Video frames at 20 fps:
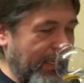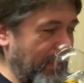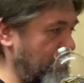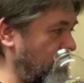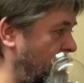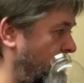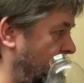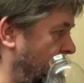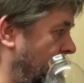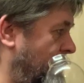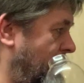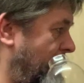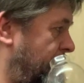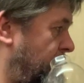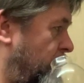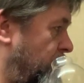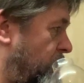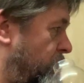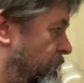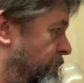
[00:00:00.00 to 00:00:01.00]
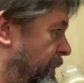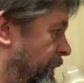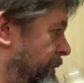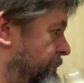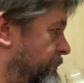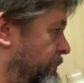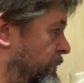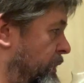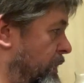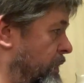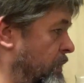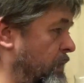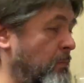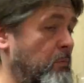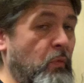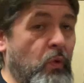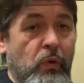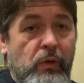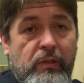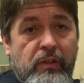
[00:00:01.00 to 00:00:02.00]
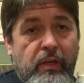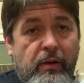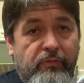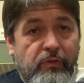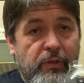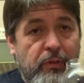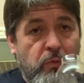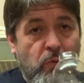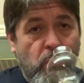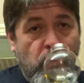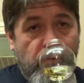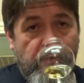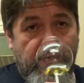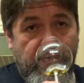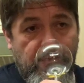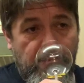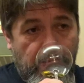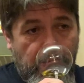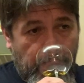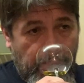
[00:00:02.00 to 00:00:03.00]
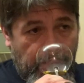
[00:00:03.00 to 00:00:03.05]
It's not going to happen just for me. Morgan's up for his water again.